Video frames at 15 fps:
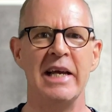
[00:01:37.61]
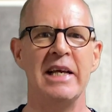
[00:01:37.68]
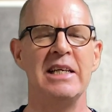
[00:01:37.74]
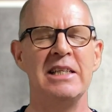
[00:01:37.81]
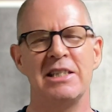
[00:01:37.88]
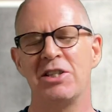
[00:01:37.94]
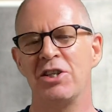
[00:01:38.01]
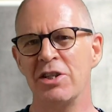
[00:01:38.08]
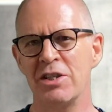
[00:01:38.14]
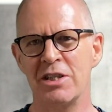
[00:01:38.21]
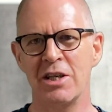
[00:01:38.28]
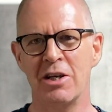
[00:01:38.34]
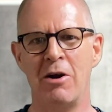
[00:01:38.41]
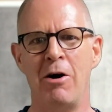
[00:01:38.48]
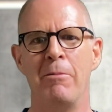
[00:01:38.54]
is just
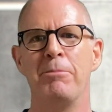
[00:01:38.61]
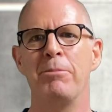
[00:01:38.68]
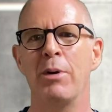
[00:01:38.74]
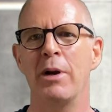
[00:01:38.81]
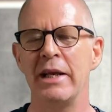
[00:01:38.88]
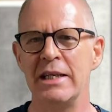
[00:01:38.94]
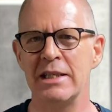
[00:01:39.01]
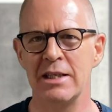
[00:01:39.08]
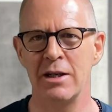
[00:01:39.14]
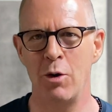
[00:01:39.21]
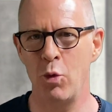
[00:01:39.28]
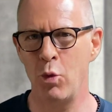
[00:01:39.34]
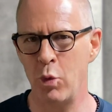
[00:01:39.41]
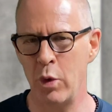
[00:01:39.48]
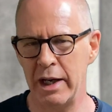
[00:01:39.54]
a complete
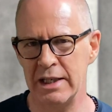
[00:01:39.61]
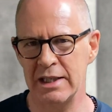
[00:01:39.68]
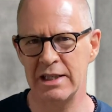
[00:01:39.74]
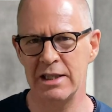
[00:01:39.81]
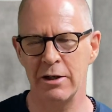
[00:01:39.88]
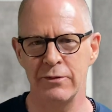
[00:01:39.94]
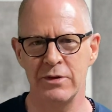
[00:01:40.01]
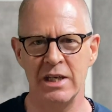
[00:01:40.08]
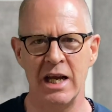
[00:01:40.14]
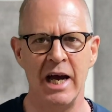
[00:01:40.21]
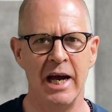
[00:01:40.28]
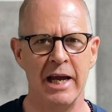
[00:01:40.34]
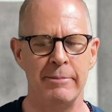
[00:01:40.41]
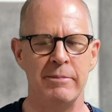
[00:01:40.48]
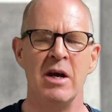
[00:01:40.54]
waste of
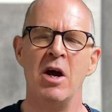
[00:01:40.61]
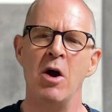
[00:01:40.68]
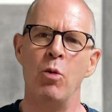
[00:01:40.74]
time.